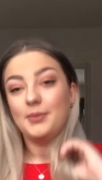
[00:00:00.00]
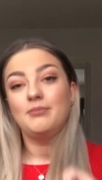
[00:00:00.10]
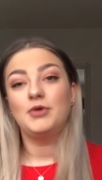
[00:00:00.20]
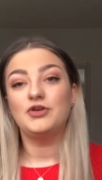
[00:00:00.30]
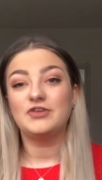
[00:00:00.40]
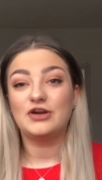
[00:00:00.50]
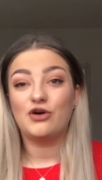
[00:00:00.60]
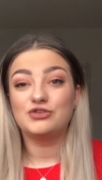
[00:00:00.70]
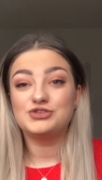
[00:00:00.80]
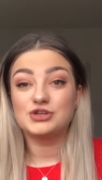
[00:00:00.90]
Moving
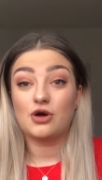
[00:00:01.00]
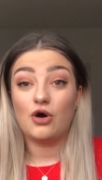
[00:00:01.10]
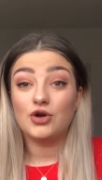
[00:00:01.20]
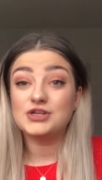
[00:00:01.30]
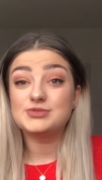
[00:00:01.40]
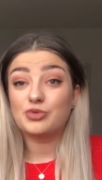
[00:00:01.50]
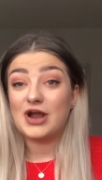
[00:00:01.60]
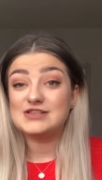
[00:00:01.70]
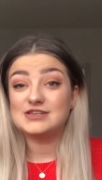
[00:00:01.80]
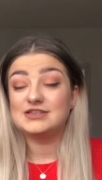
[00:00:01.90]
on to Connor's
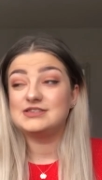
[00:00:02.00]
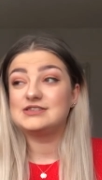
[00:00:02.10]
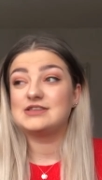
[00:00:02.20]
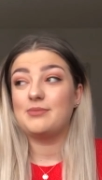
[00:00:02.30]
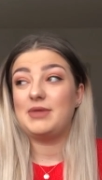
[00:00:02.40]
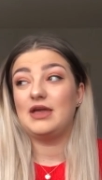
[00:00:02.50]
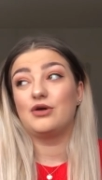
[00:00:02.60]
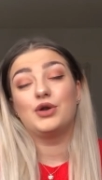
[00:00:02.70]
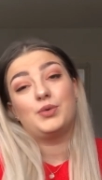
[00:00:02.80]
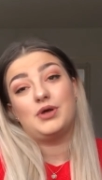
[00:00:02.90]
presents. Me and
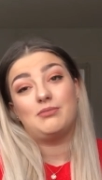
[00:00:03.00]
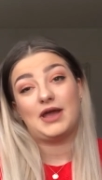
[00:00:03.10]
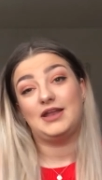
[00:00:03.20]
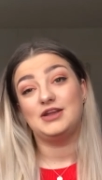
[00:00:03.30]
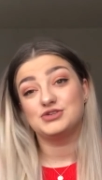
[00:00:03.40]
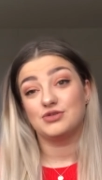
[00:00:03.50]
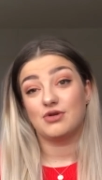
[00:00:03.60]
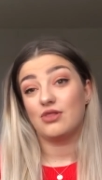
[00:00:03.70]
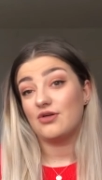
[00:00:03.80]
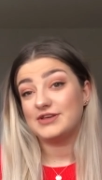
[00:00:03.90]
Connor weren't buying each other
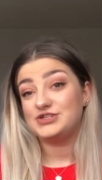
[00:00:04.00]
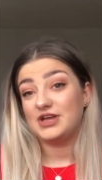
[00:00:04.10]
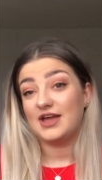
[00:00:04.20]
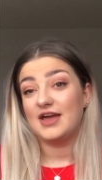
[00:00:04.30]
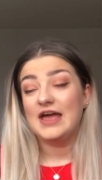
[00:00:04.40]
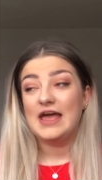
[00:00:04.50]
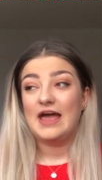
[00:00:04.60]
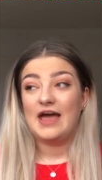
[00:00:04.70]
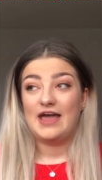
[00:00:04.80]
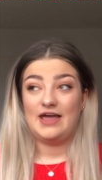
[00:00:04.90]
a lot this year.
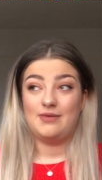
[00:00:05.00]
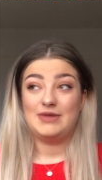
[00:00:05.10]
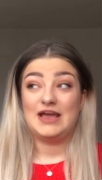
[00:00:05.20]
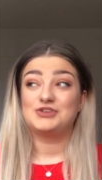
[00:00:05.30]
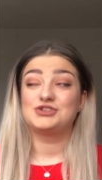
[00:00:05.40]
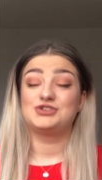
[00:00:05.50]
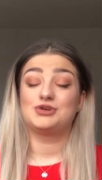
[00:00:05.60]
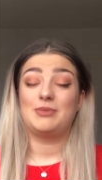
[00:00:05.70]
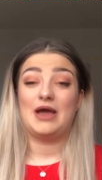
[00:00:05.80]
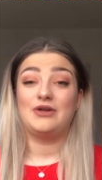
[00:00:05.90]
He actually
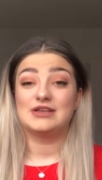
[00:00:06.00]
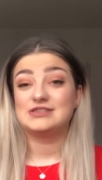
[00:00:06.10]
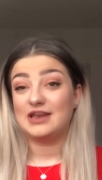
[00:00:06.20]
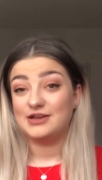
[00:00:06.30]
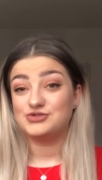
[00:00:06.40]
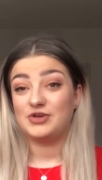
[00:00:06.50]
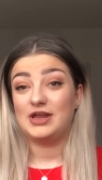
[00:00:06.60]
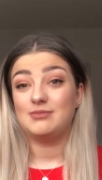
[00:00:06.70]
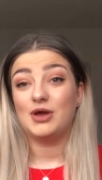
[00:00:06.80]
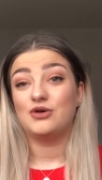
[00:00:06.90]
took me out yesterday and
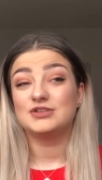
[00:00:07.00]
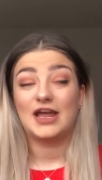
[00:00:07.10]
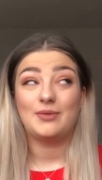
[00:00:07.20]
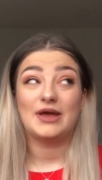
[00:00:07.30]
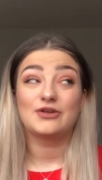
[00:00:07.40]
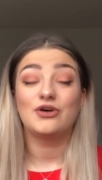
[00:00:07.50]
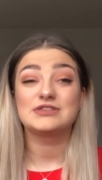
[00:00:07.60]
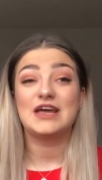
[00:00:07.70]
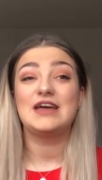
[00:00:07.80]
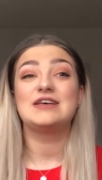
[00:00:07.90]
treated me all day. We had
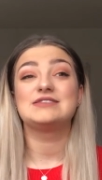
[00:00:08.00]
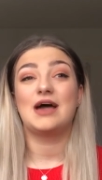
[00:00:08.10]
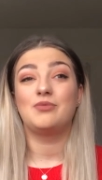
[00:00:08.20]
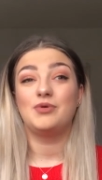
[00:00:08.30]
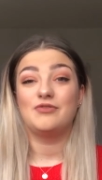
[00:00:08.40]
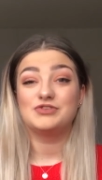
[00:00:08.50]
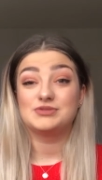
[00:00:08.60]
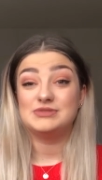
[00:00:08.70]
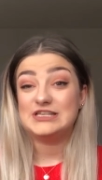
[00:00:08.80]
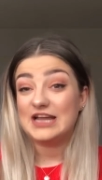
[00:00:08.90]
cocktails and we went for
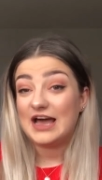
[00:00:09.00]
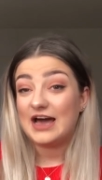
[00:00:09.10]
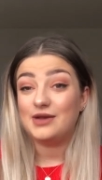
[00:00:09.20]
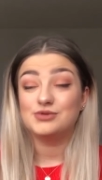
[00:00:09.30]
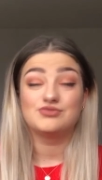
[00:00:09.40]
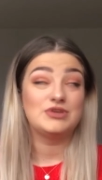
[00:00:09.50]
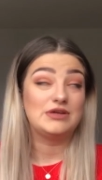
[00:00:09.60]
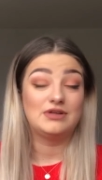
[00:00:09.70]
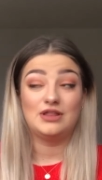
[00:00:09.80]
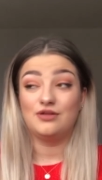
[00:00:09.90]
some dinner, and it was
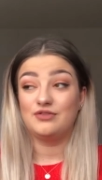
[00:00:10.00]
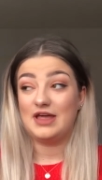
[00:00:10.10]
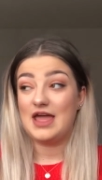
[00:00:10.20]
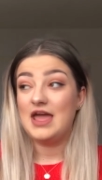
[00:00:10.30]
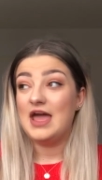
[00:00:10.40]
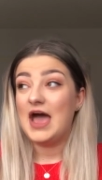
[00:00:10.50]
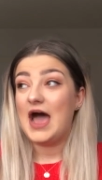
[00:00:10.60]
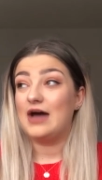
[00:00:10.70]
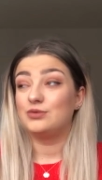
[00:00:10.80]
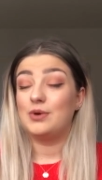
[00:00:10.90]
really, really lovely.
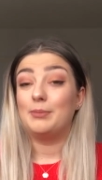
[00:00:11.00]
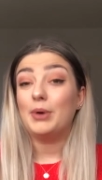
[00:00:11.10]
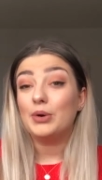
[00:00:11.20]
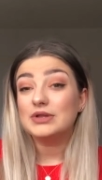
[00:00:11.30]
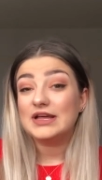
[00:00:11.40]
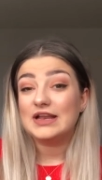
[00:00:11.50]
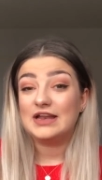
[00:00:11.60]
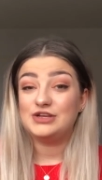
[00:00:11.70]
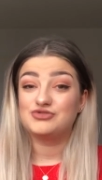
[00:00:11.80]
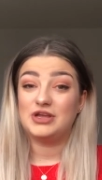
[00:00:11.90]
And we went bowling
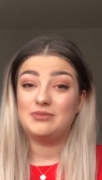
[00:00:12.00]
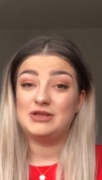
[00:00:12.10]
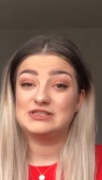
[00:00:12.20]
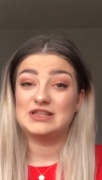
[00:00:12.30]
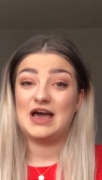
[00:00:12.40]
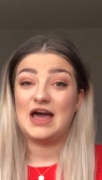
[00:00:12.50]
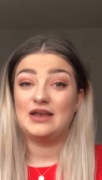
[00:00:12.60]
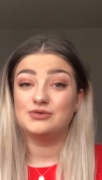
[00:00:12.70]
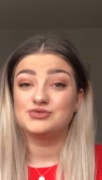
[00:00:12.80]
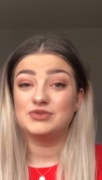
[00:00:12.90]
and he treated me to that, and
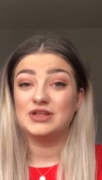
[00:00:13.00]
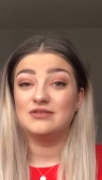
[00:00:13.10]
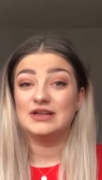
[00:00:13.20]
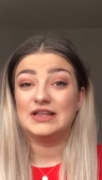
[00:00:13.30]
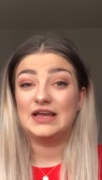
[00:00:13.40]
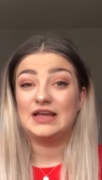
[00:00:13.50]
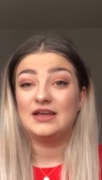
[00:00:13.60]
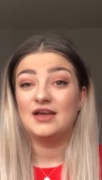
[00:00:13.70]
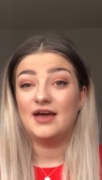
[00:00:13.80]
it was really, really